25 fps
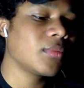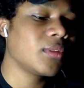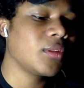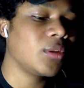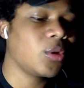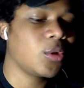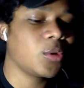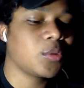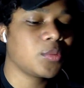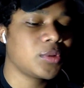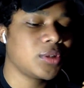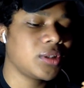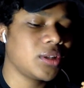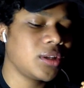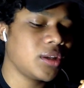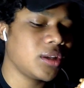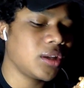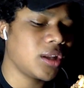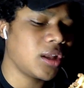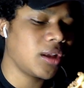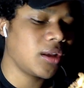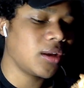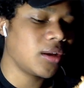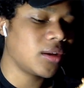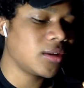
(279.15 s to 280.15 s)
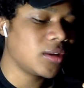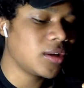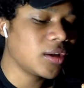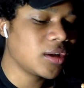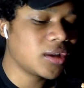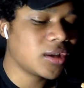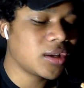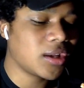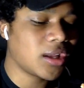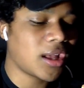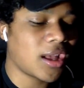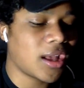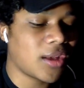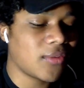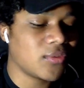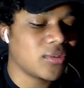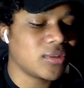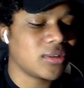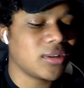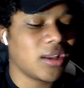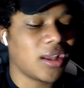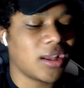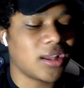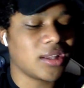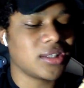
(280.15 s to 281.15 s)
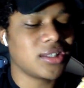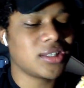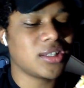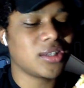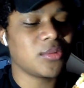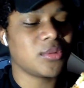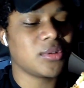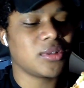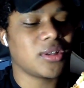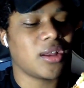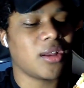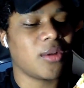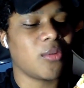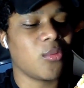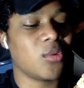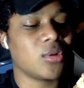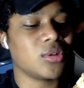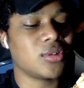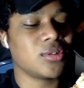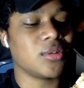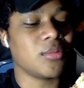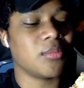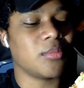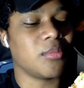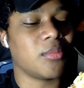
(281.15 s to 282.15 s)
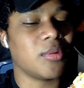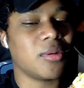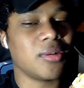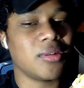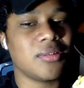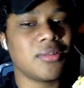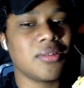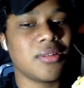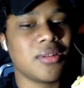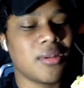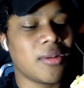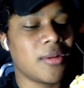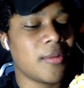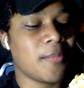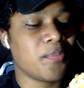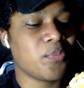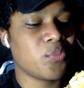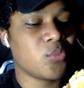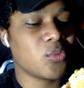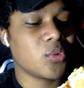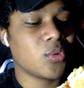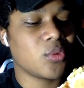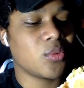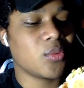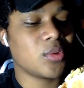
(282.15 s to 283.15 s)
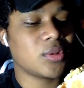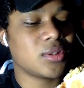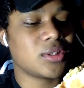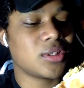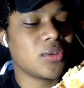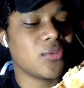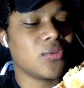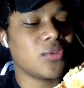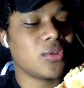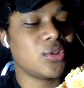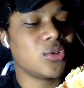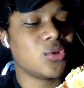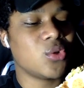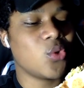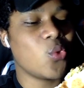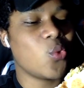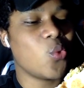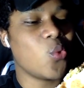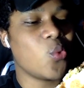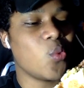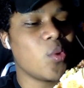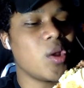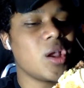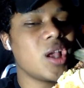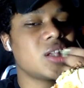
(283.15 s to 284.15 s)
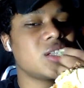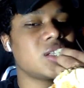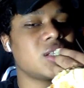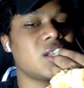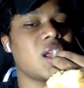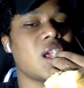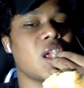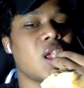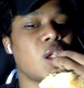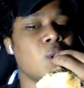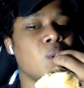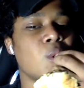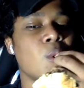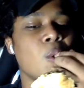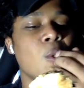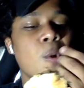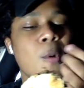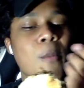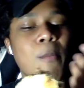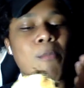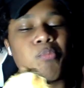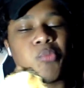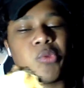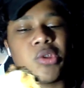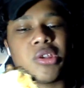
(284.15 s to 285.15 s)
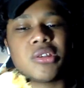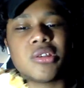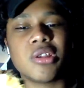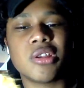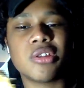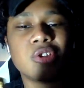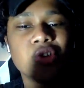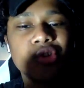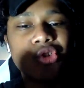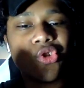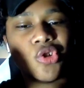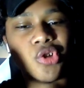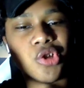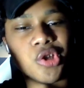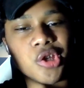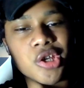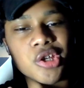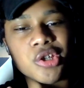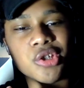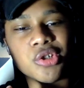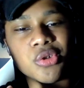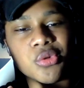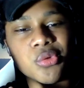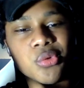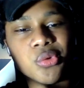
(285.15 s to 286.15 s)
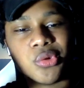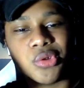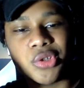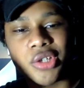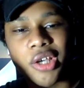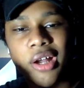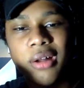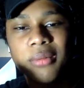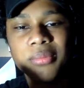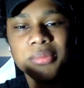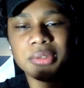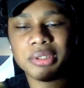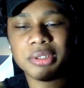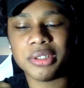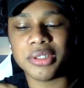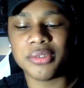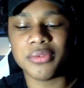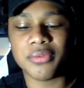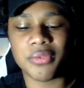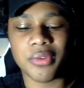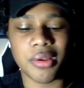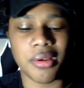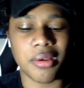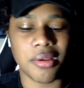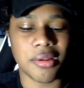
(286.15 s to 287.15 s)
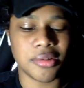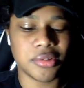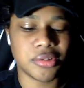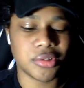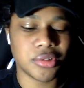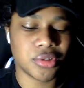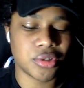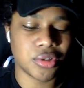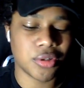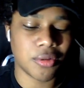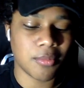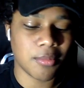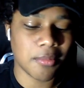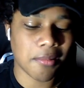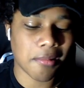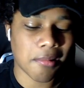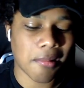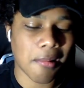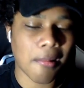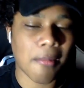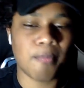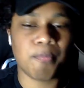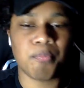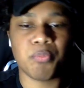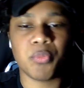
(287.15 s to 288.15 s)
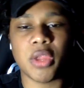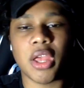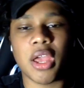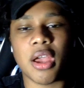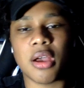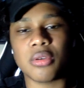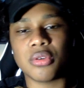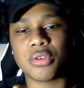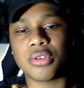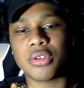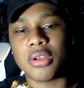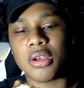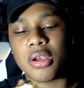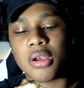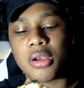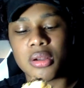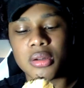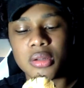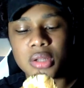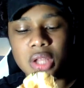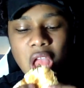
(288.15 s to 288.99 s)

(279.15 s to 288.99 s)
you know what I'm saying? Like, a nigga can have, a sandwich, like, once a month. Once every 2 weeks, nigga. You get the traditional chopped cheese for lunch or something like that on the outside.